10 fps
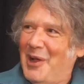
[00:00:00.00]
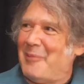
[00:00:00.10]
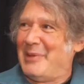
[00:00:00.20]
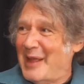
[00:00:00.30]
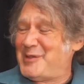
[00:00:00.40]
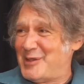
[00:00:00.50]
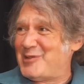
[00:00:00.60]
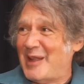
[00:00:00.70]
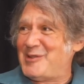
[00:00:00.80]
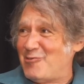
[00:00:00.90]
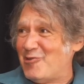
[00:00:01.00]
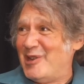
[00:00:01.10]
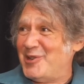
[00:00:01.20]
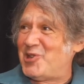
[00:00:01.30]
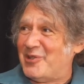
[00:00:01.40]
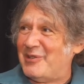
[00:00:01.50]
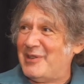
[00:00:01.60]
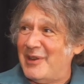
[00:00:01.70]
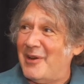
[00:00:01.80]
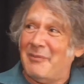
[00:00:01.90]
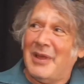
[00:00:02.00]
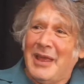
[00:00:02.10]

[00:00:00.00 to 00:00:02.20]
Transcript: I mean, that's that's tradition, you know.